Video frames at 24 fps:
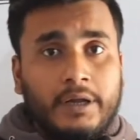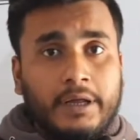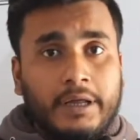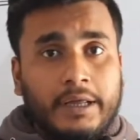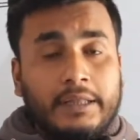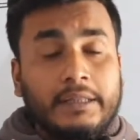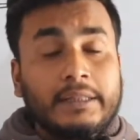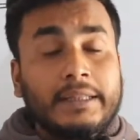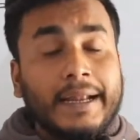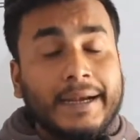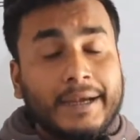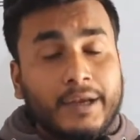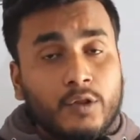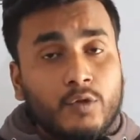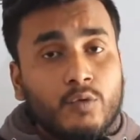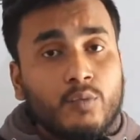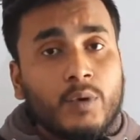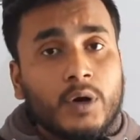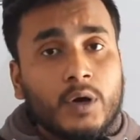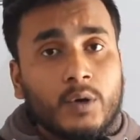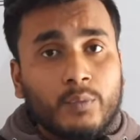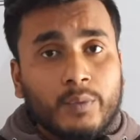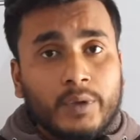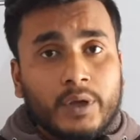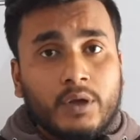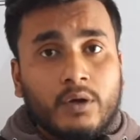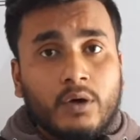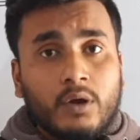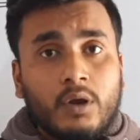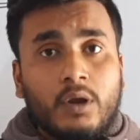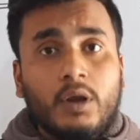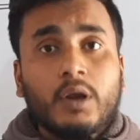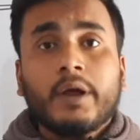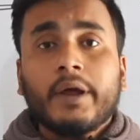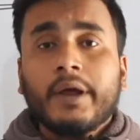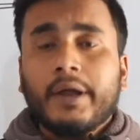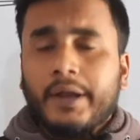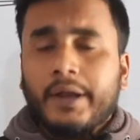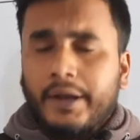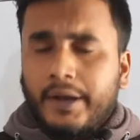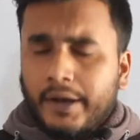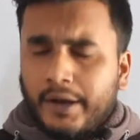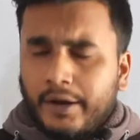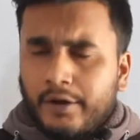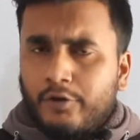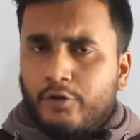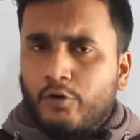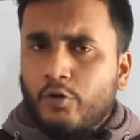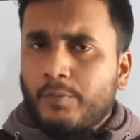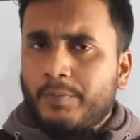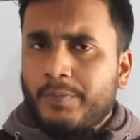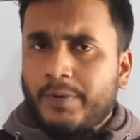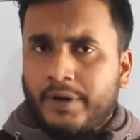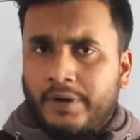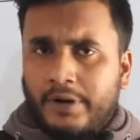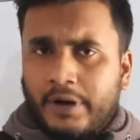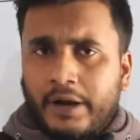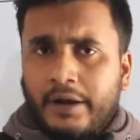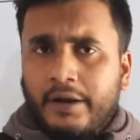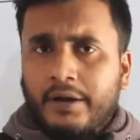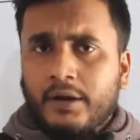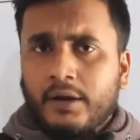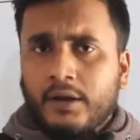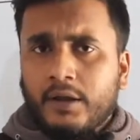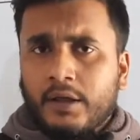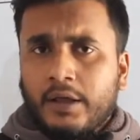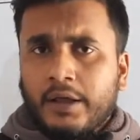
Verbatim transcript: And that is what we call entropy, right?